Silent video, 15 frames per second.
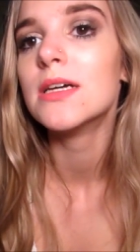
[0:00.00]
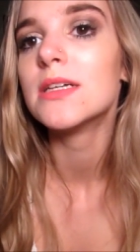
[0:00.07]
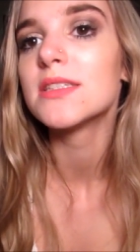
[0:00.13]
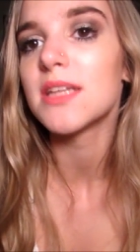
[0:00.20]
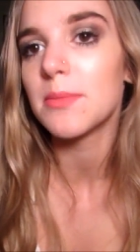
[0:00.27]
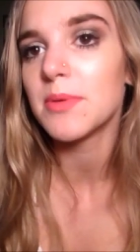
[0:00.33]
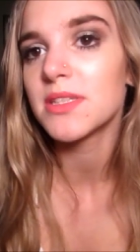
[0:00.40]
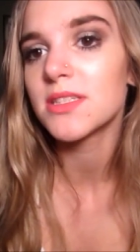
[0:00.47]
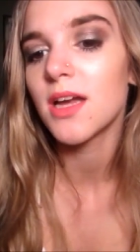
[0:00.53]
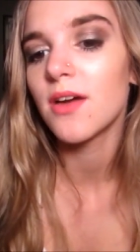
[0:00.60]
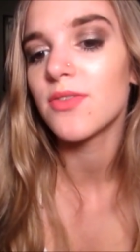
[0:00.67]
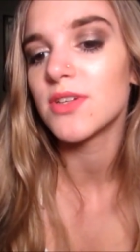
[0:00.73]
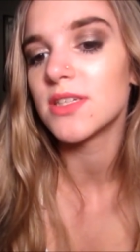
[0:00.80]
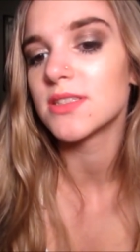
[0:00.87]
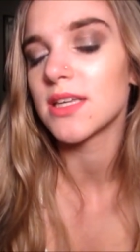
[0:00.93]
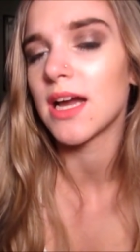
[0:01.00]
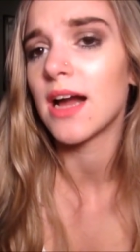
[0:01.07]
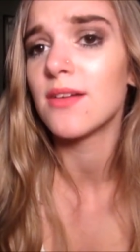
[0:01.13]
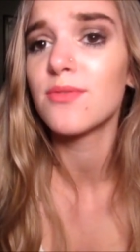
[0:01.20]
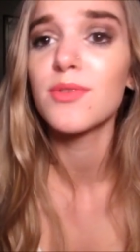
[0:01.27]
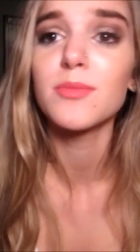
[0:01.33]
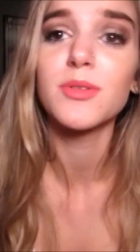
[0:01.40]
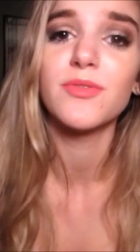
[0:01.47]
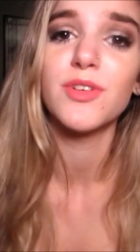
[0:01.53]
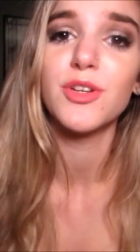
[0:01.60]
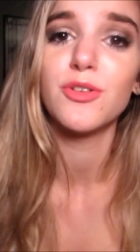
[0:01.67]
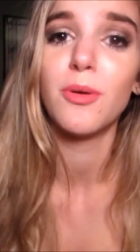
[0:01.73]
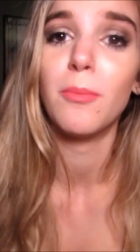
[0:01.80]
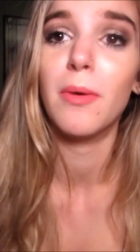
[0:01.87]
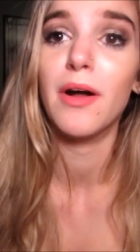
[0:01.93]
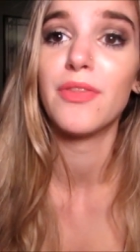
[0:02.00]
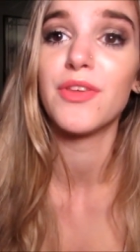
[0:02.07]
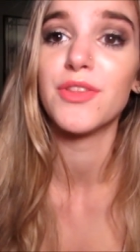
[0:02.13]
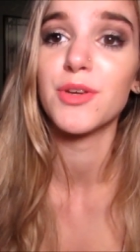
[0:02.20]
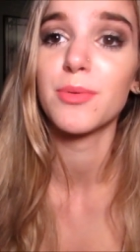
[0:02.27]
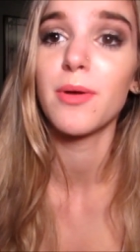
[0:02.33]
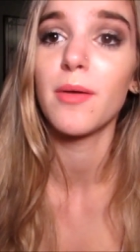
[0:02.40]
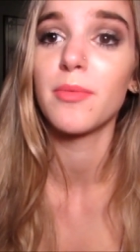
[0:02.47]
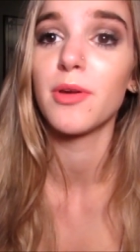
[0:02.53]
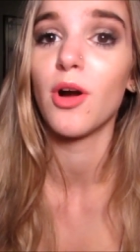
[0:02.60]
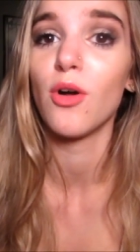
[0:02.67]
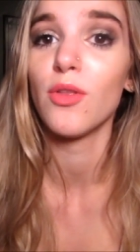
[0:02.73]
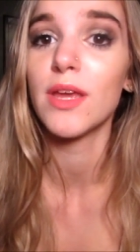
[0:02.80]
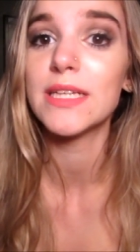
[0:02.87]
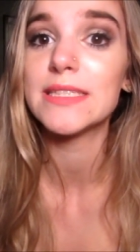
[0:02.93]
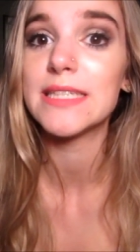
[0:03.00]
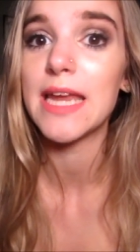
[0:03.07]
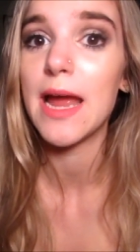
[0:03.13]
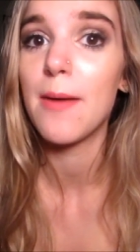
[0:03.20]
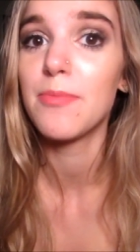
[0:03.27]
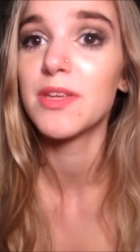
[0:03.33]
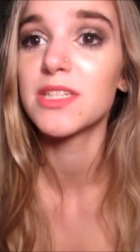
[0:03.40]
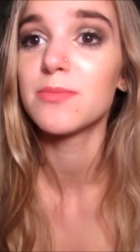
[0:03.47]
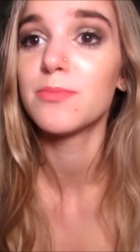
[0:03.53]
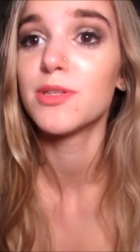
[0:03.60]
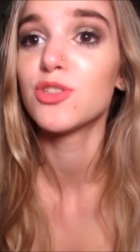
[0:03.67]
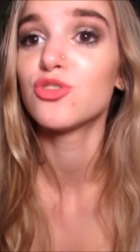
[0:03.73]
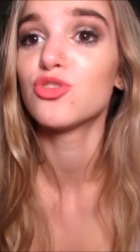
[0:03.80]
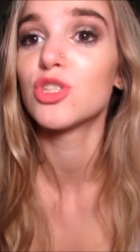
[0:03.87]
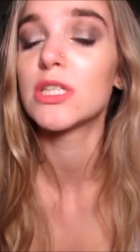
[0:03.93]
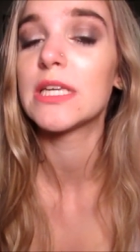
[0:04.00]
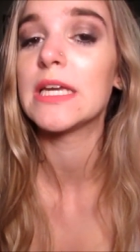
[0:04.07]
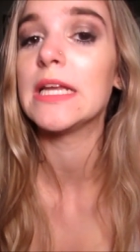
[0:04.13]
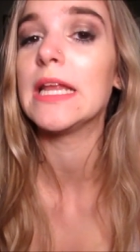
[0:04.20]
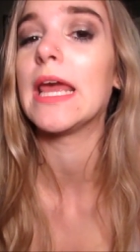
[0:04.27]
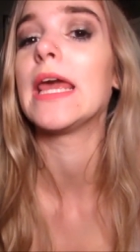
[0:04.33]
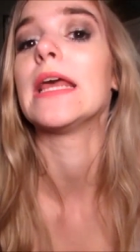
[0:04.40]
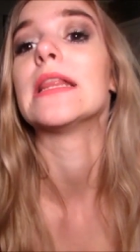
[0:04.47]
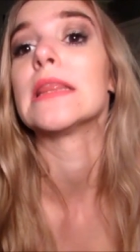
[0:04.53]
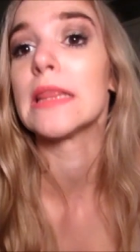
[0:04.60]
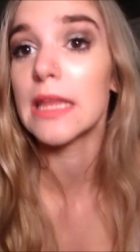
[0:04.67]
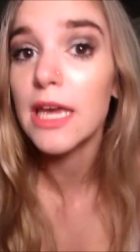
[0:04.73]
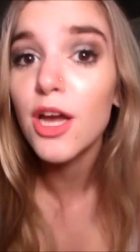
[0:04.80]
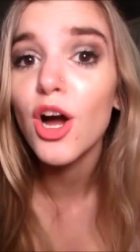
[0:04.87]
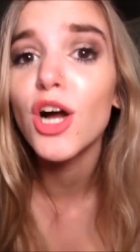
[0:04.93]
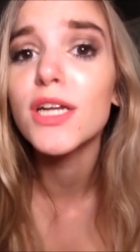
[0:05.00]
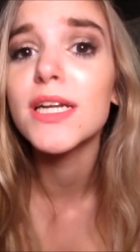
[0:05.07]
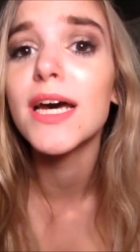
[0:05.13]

send me stuff, and it's like I haven't filmed a video in a month, and they're probably all like, damn, this bitch just hit a lick on